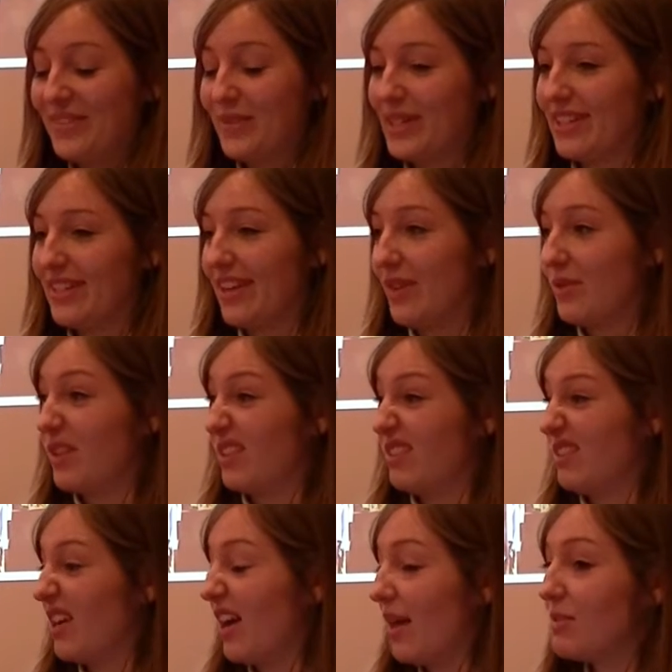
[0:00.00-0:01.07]
We didn't know
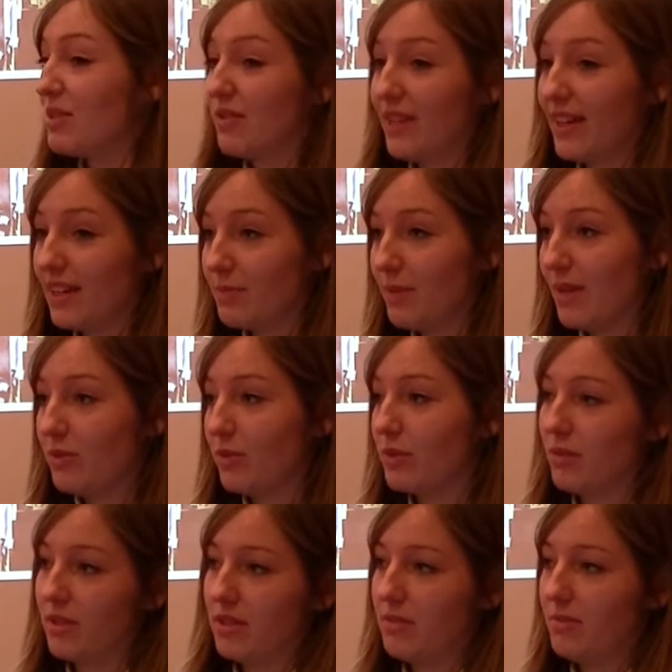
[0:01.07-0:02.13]
what types of things people
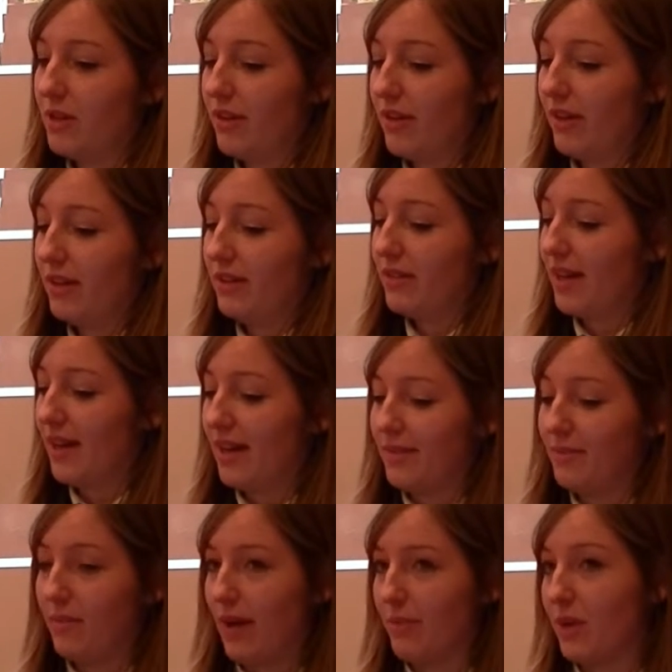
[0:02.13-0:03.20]
would want to borrow,
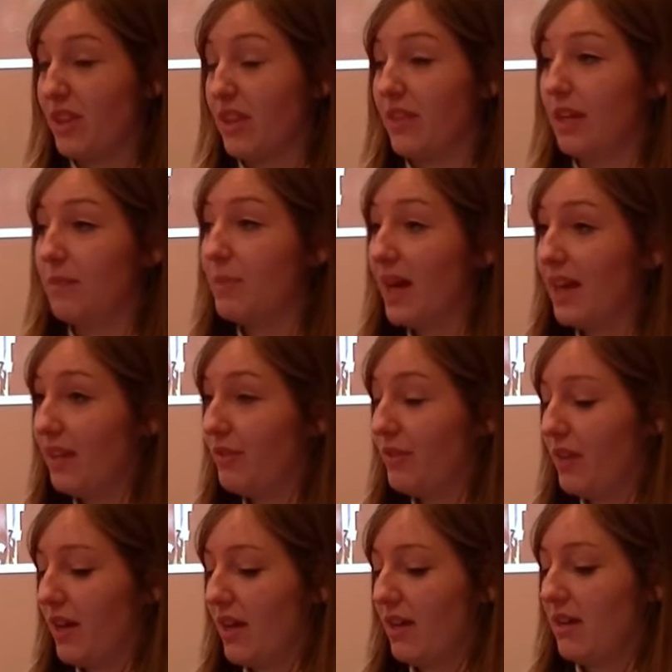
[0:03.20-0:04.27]
whether they'd pay
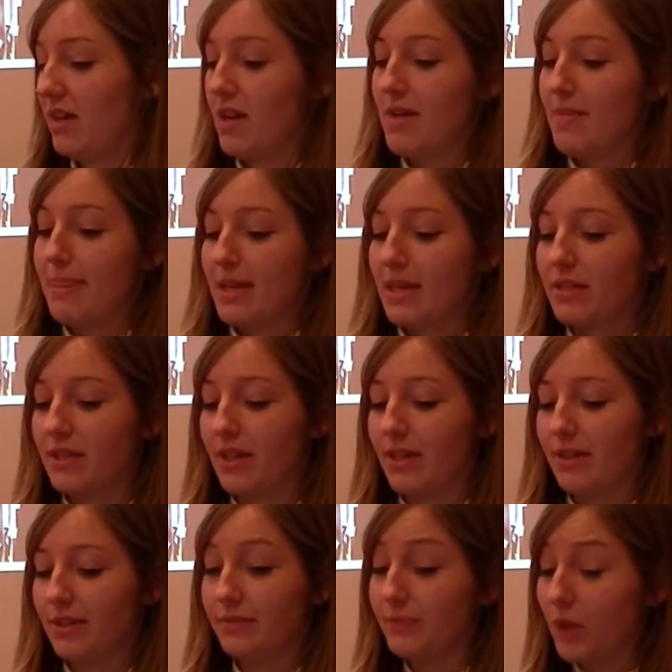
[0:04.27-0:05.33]
for that.
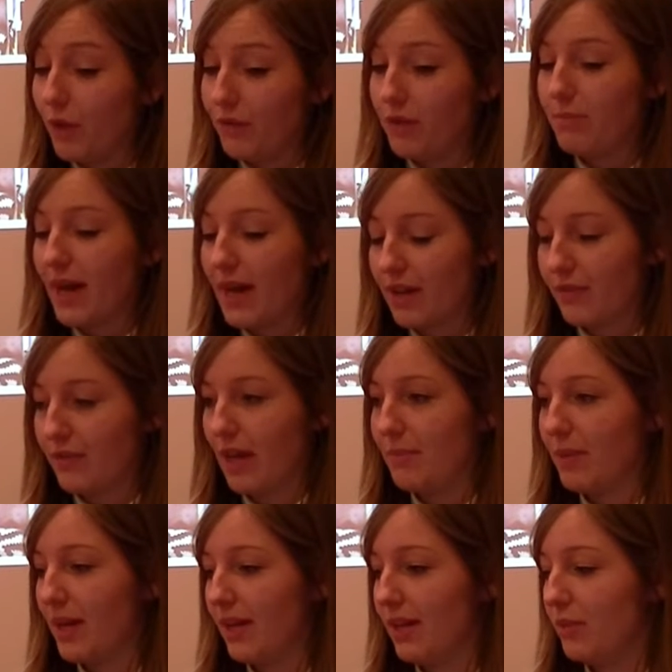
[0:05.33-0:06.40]
So off the back of
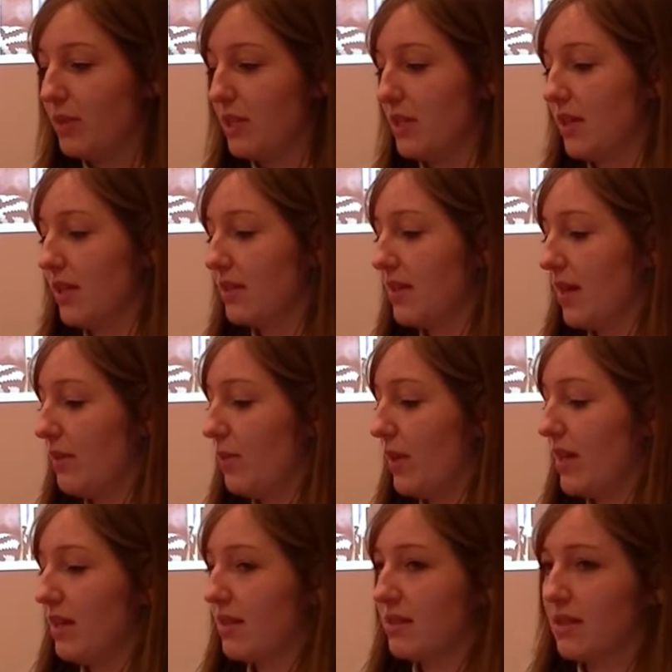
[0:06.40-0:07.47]
that pilot, which lasts 10
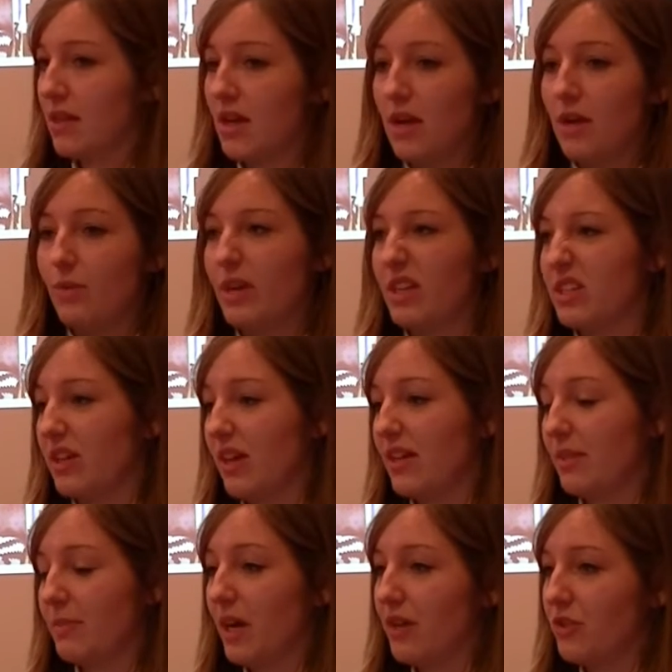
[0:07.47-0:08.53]
weeks, which
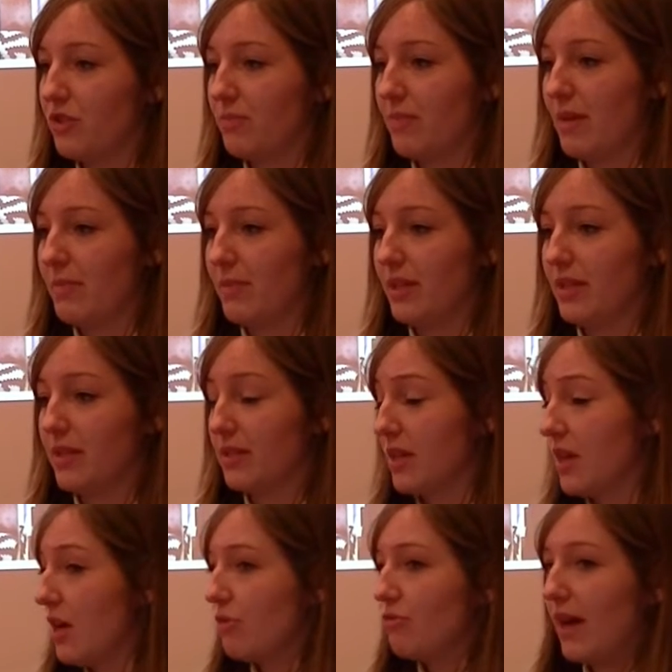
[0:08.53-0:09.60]
signed up 100 members,
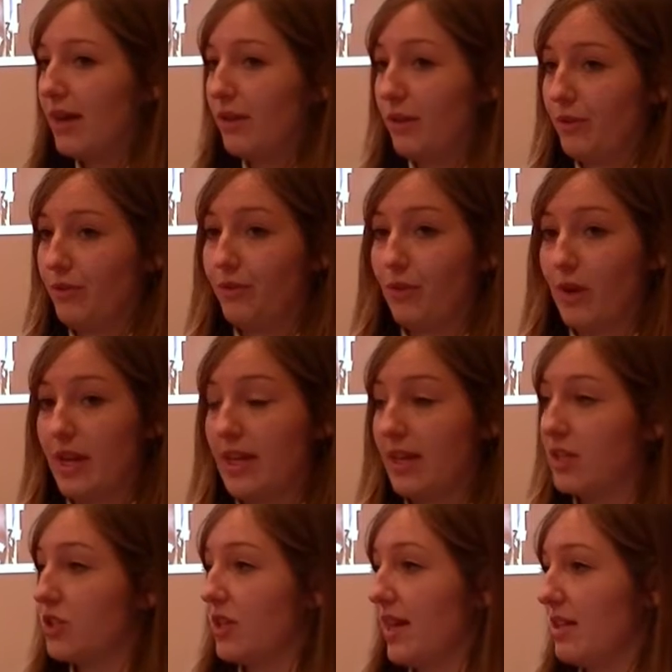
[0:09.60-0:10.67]
ran on a free
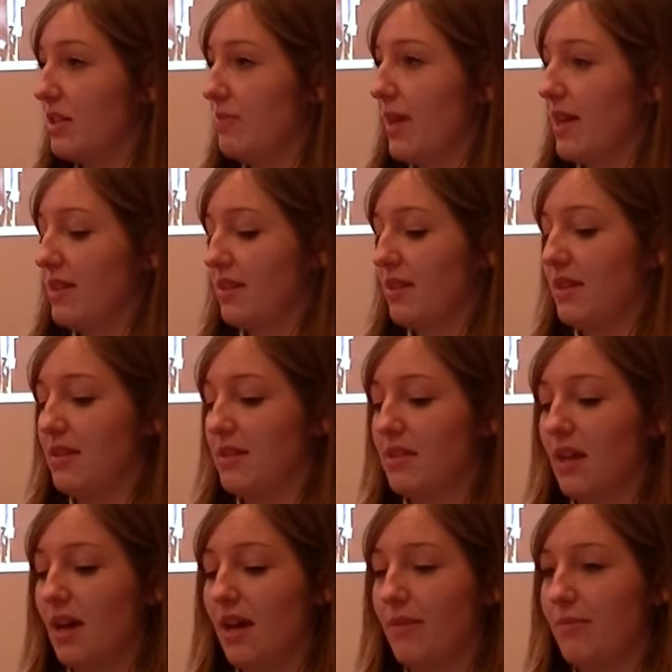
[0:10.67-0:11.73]
exchange
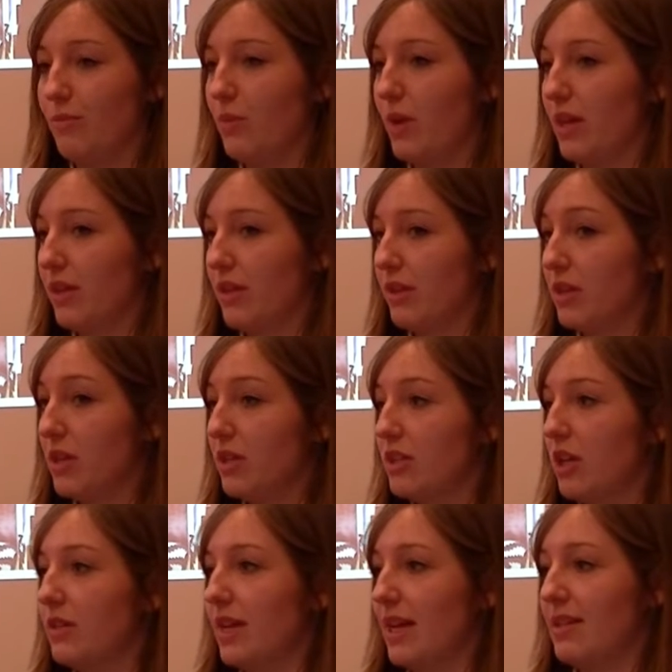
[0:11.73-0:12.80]
basis with
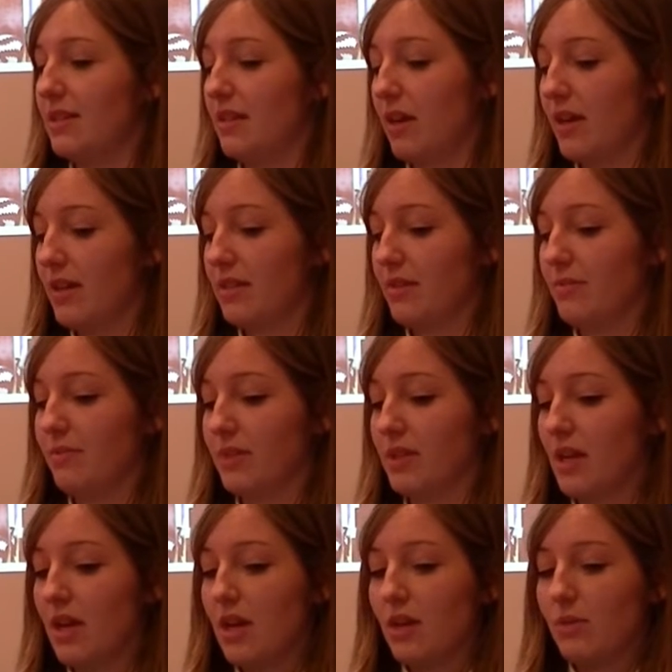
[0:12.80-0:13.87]
donated
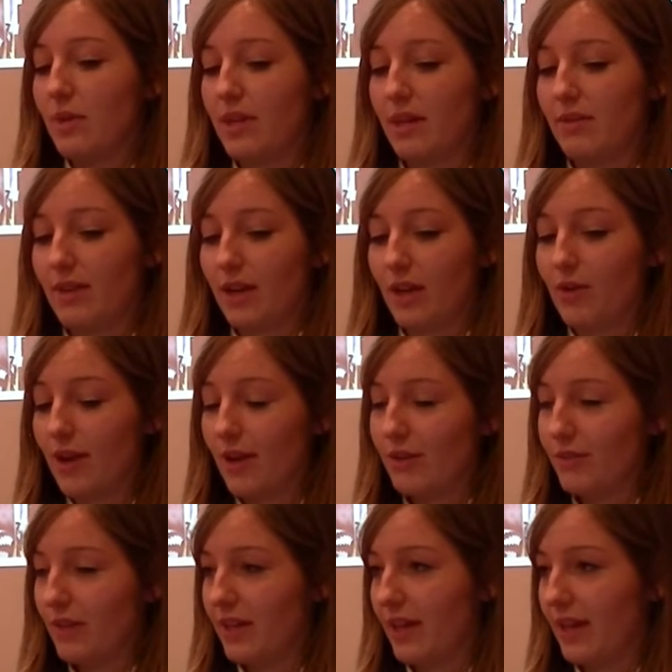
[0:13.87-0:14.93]
items. We then ran a
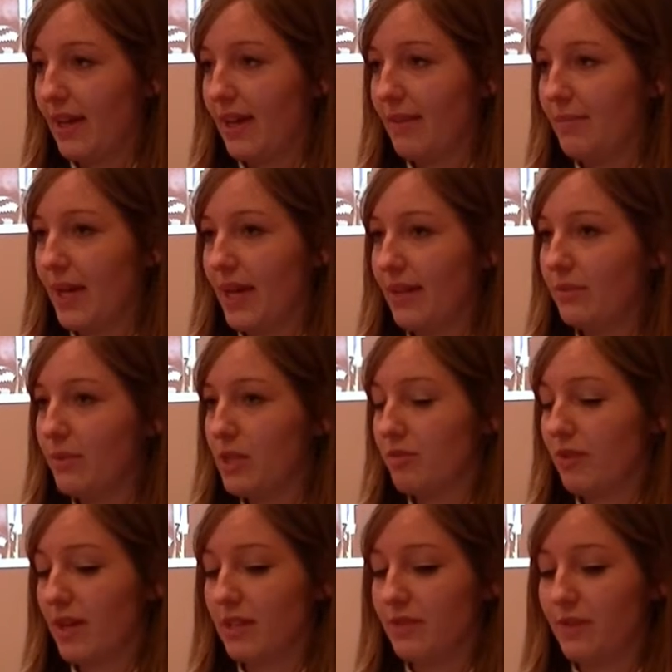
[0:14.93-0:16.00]
crowdfunding campaign, which
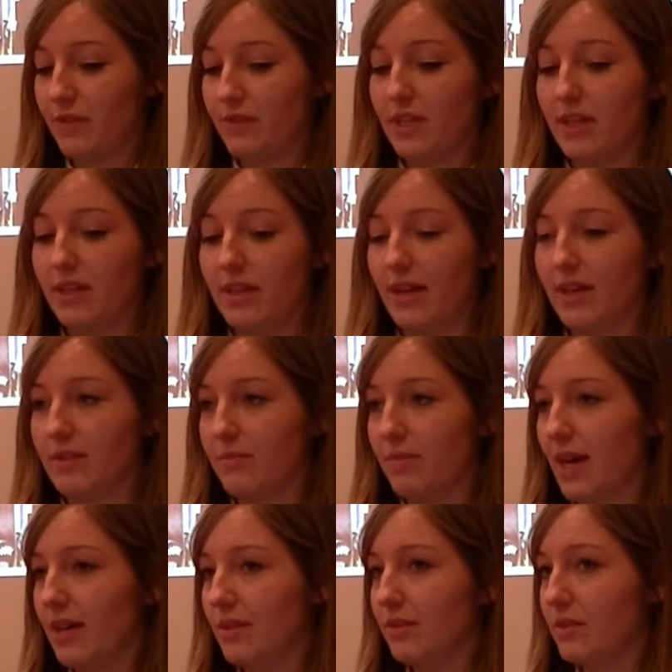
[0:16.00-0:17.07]
raised
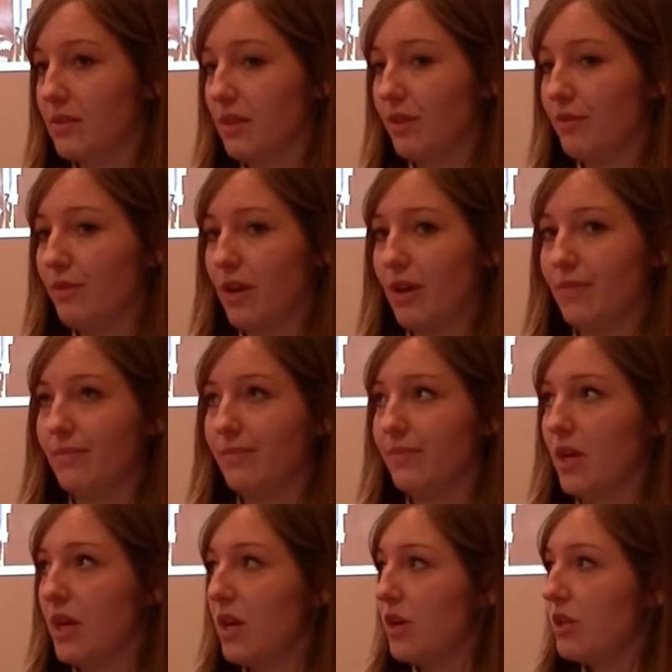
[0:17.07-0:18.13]
£15,000
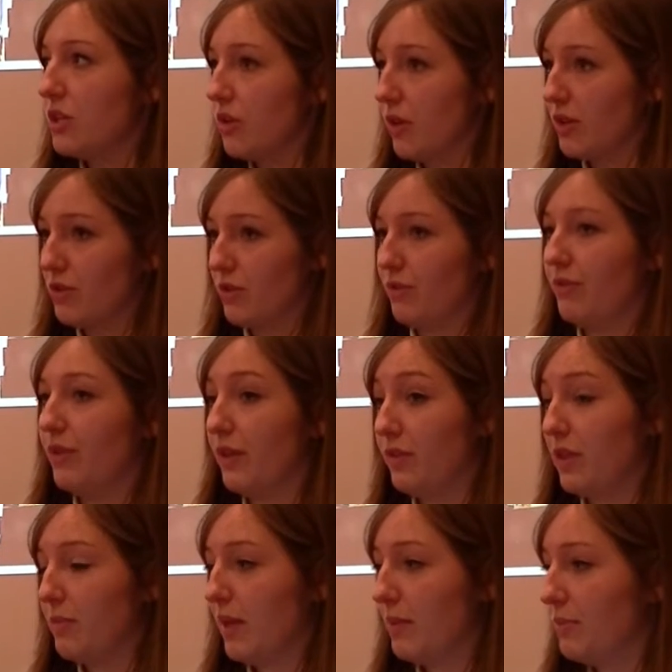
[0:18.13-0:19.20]
from
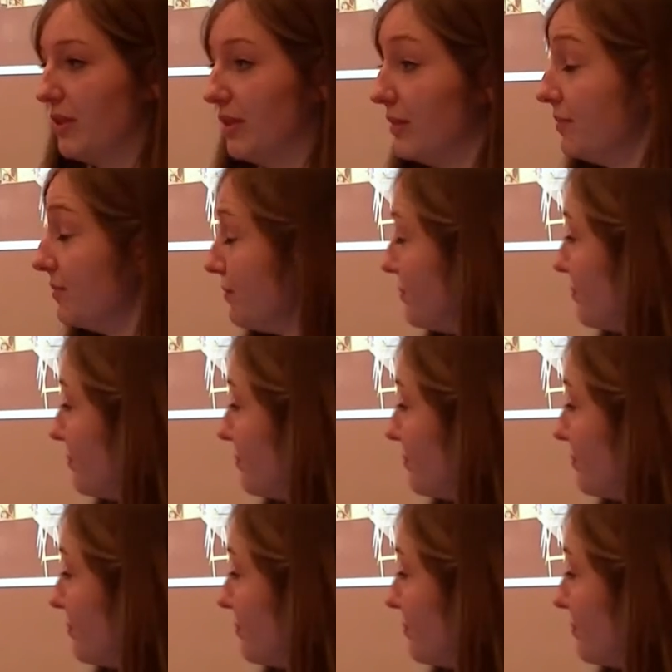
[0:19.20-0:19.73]
250 people